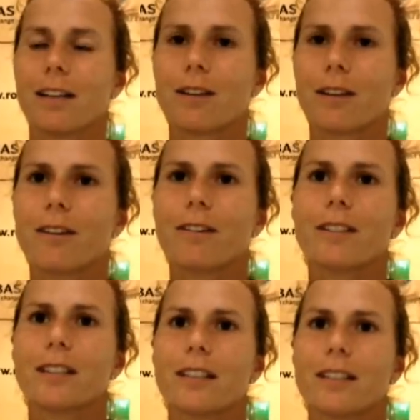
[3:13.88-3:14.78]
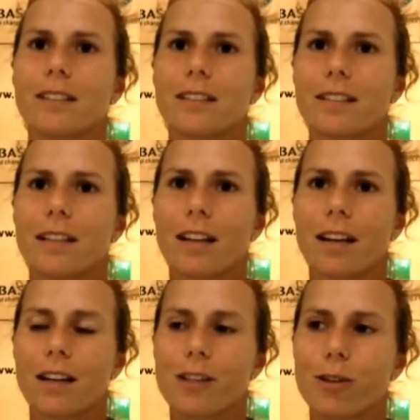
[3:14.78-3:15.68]
It's
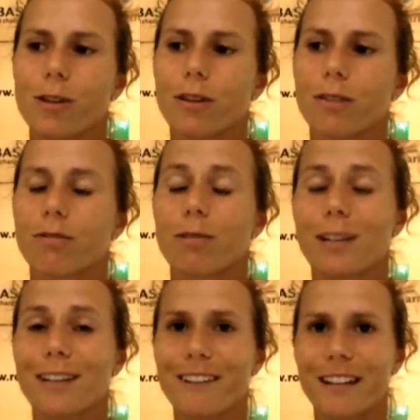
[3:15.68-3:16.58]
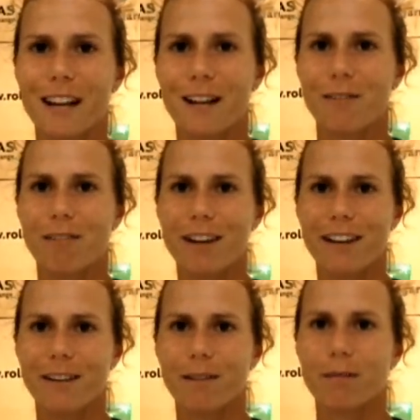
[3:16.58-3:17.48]
sort of real and
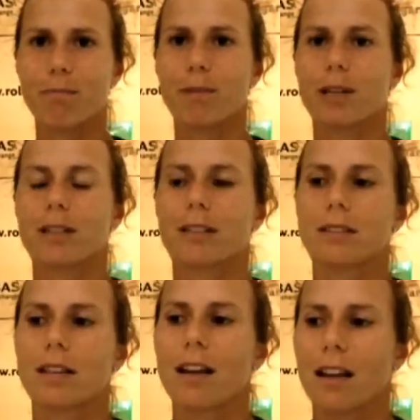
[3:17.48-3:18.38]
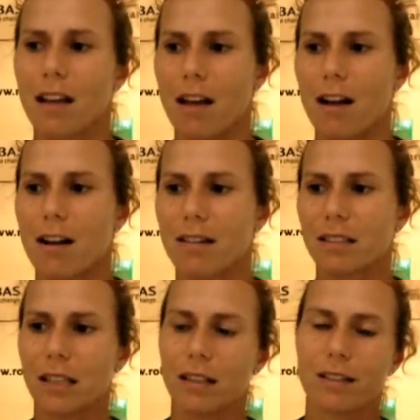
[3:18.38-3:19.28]
unreal, because
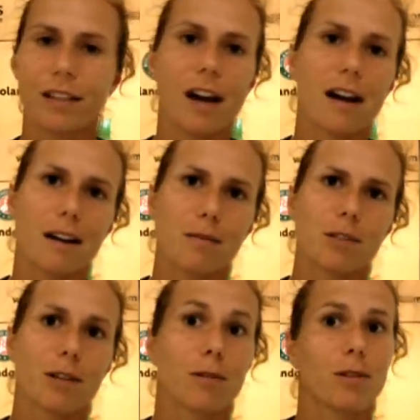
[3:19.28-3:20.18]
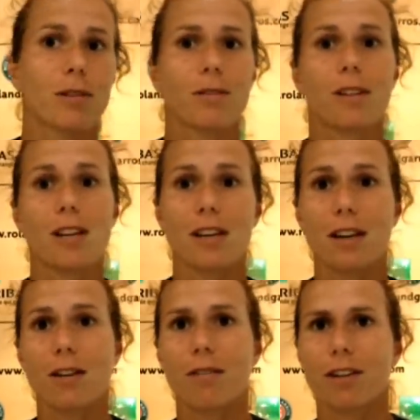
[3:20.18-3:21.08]
at the times I was
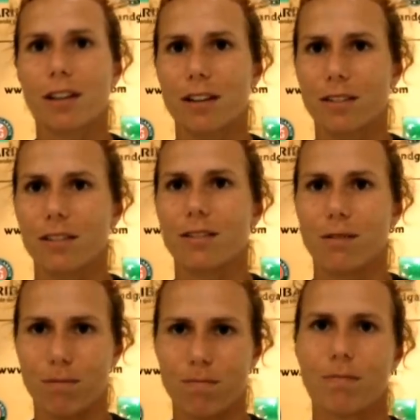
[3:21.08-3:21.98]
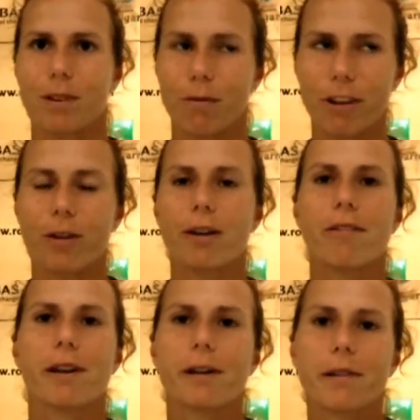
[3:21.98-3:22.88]
thinking of it as it's
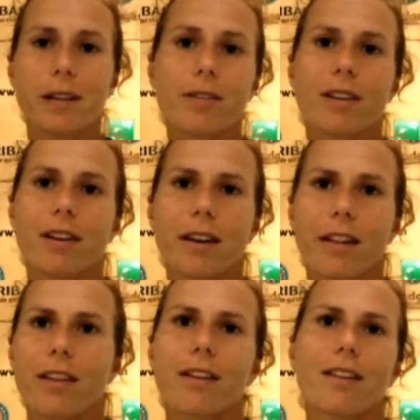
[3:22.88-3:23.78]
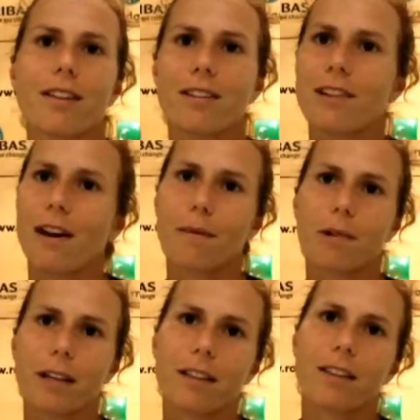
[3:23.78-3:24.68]
very realistic, and then at a
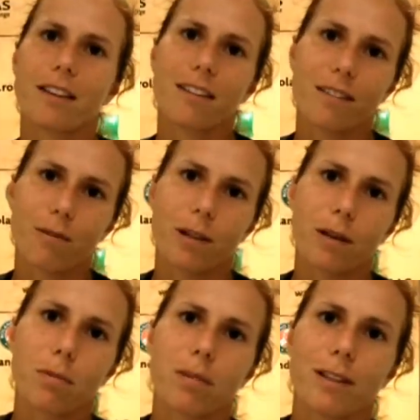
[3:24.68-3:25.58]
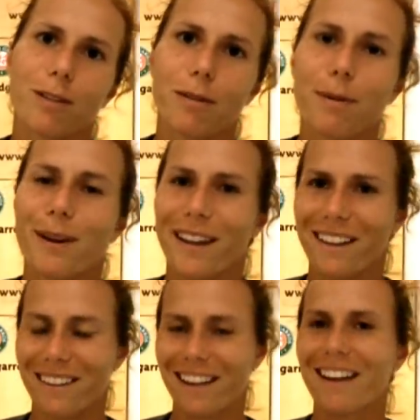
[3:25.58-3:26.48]
time like this when I play so
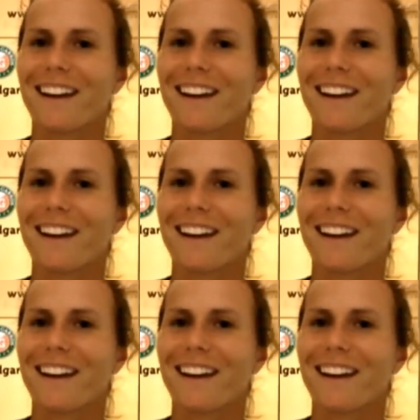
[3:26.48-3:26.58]
bad,